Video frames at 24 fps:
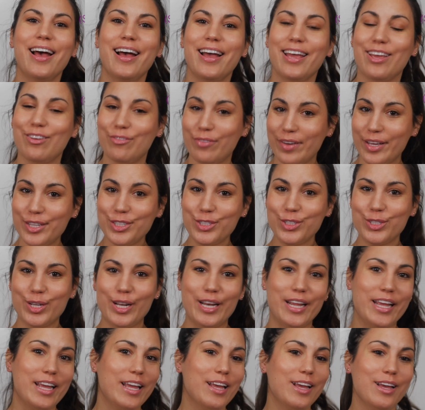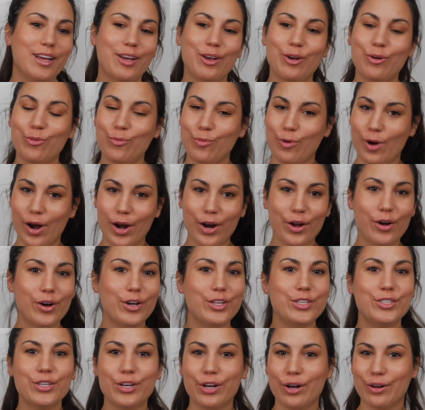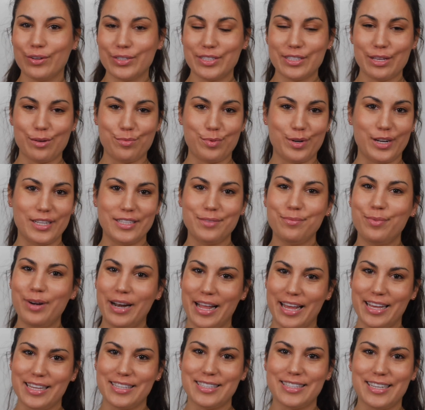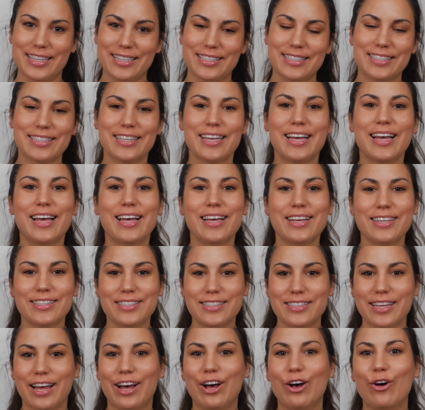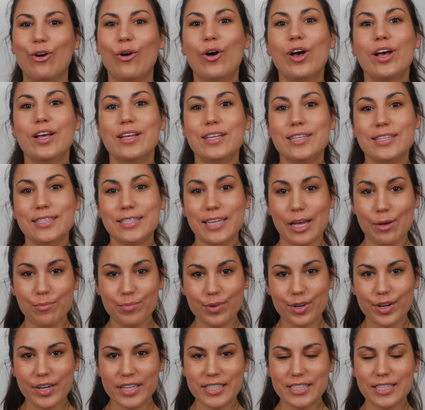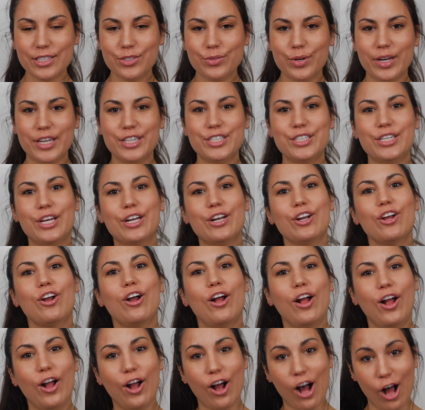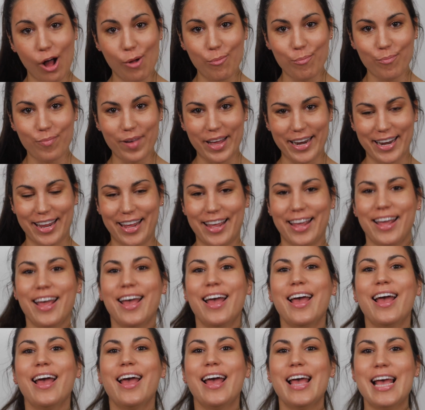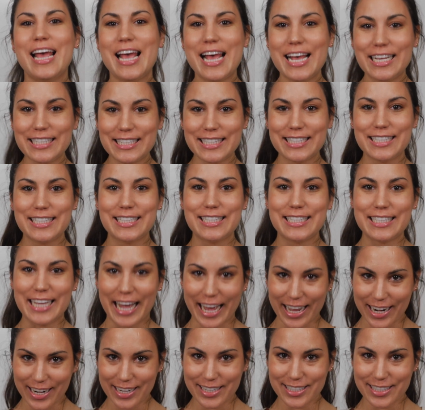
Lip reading: Eventually, we're going to go separate places. So, temporary situation, company, estar.